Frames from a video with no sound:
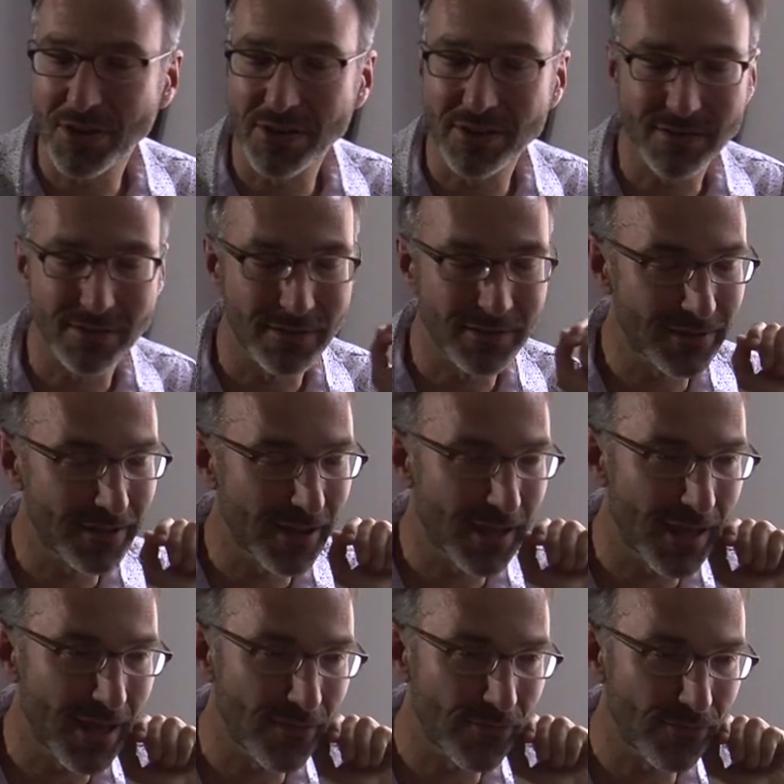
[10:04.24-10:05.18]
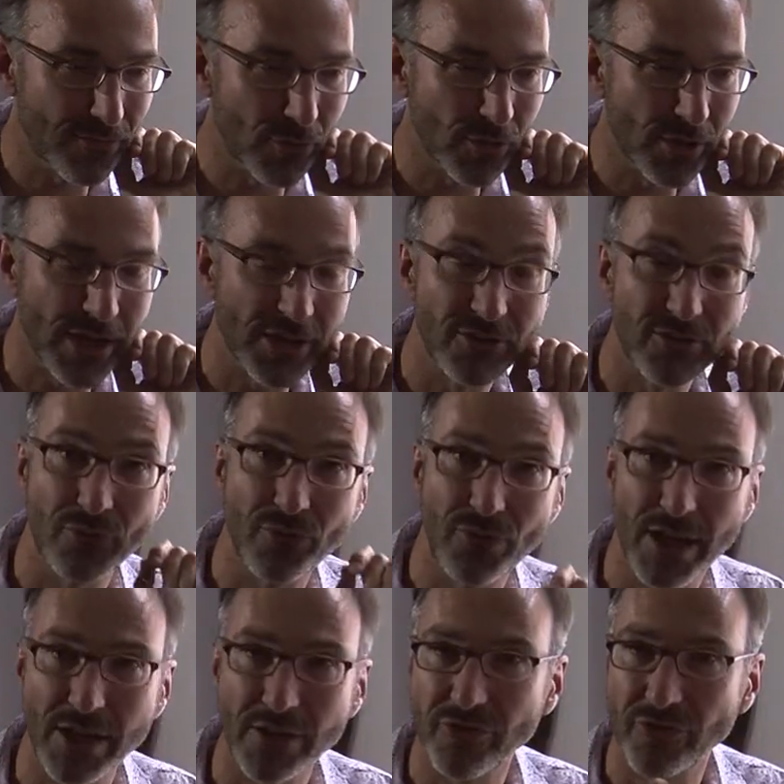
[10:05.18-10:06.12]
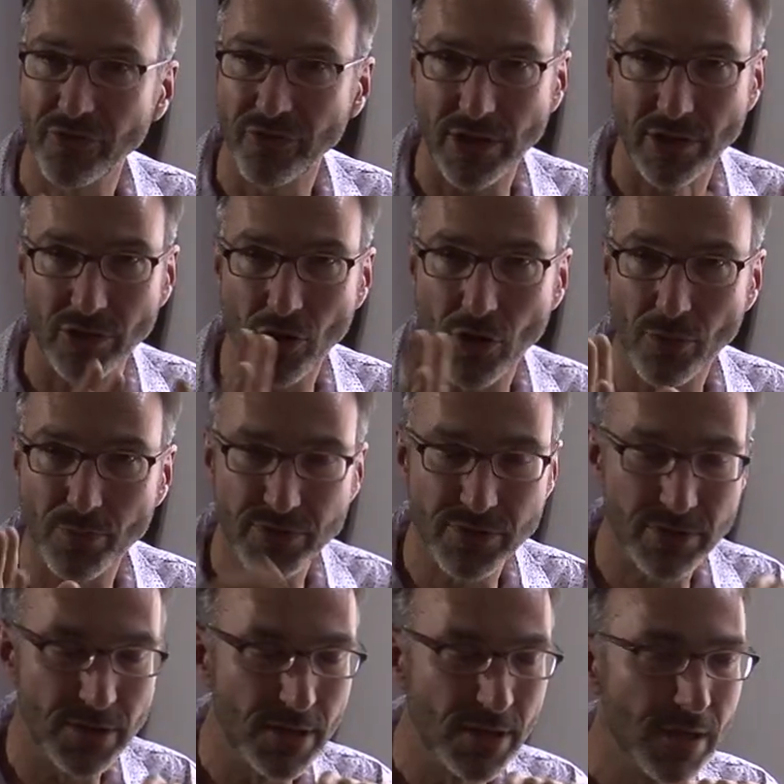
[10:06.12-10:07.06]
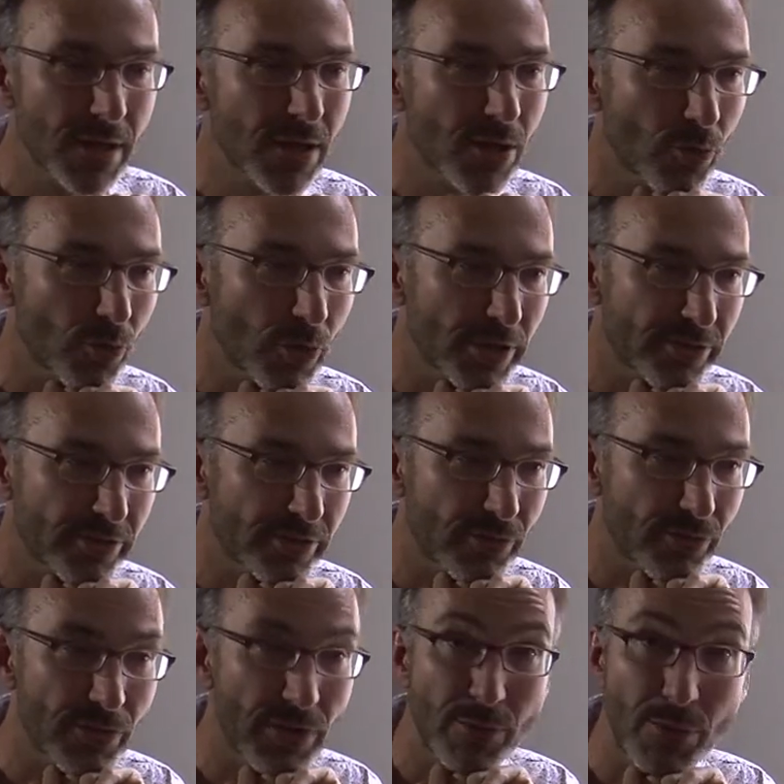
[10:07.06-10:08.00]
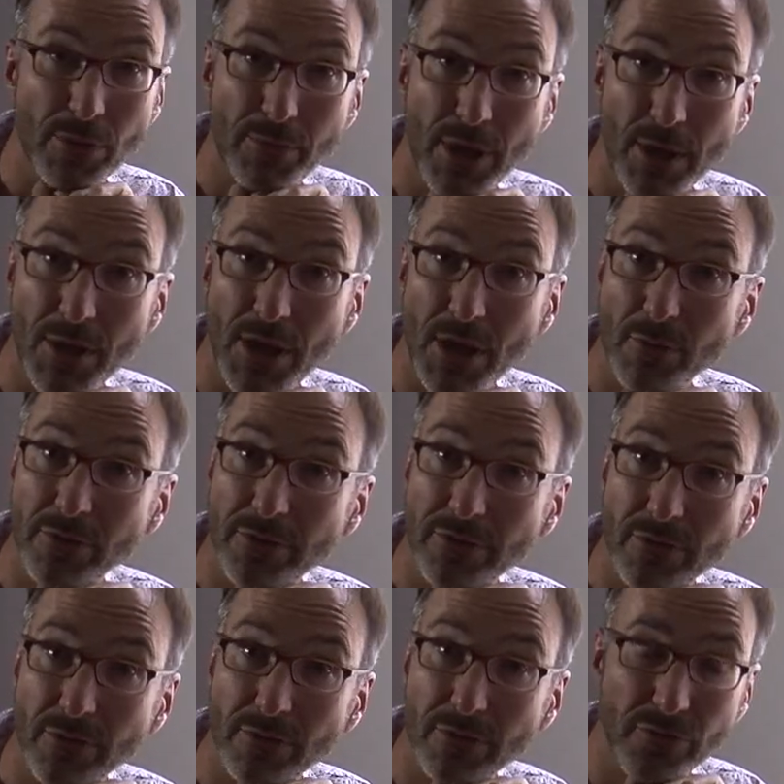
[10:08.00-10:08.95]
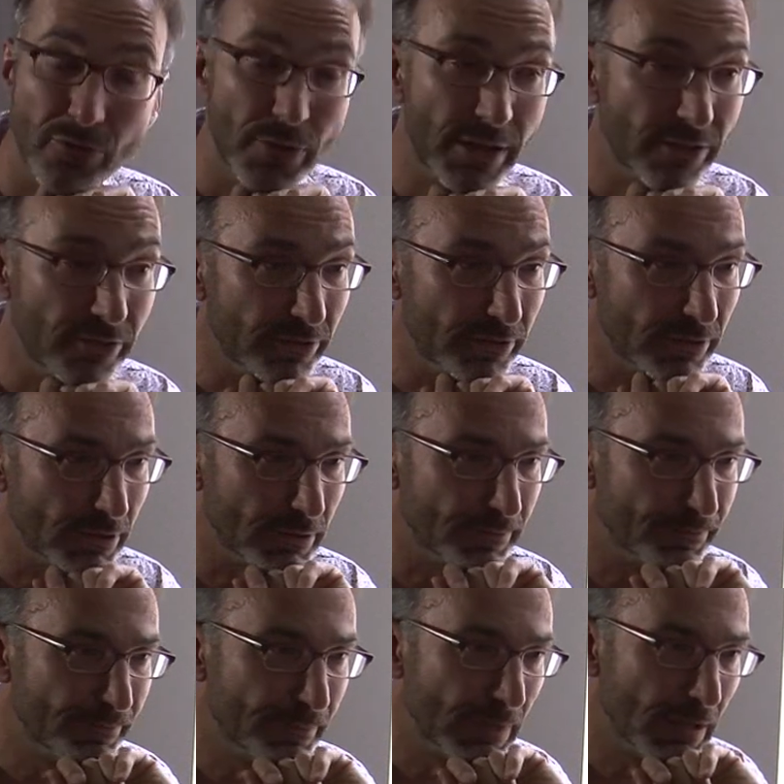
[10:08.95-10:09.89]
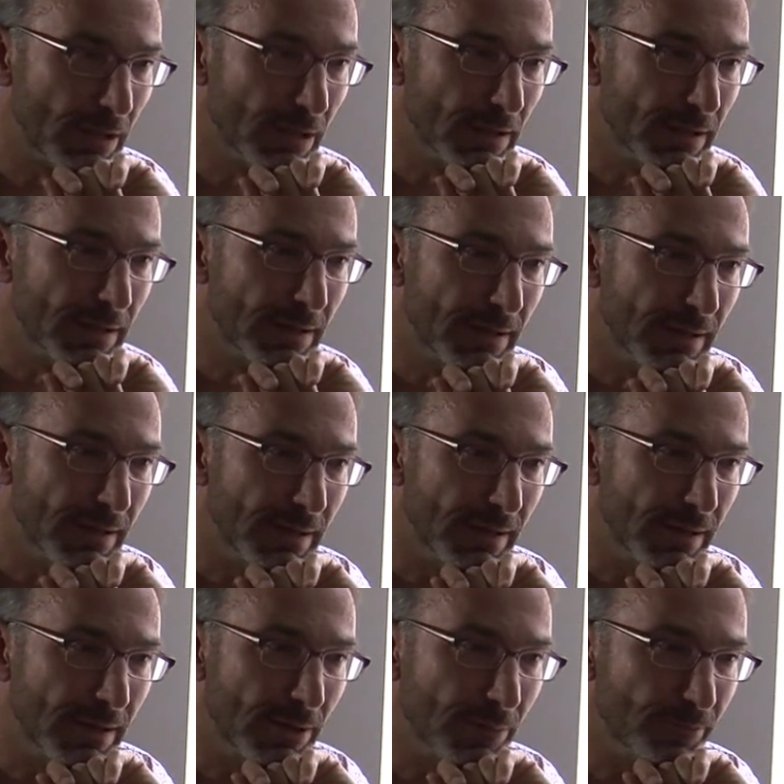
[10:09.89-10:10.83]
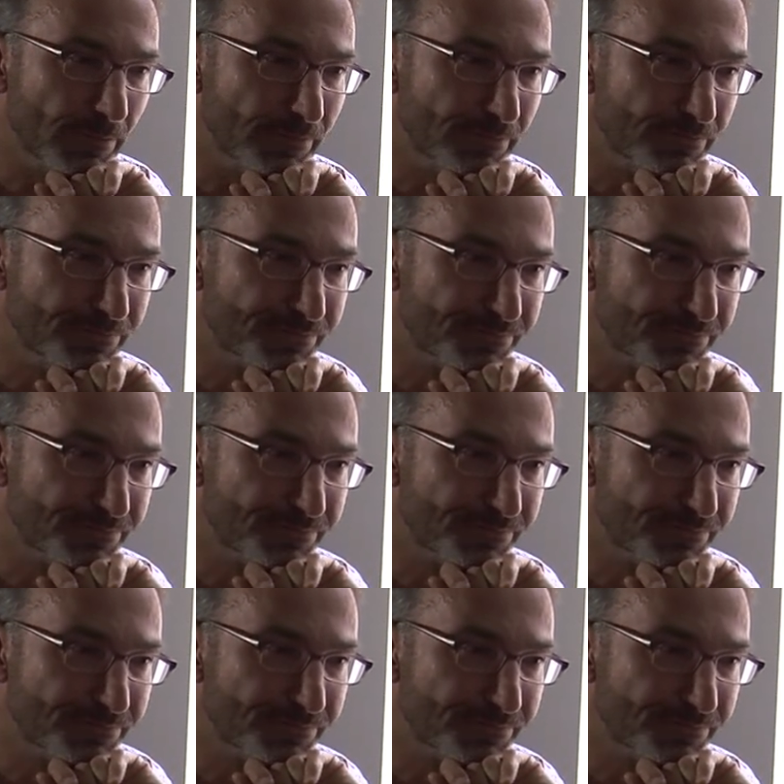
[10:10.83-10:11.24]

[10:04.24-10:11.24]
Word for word: penises, they have all kinds of flanges and knobs which the female may be able to, to register. Um,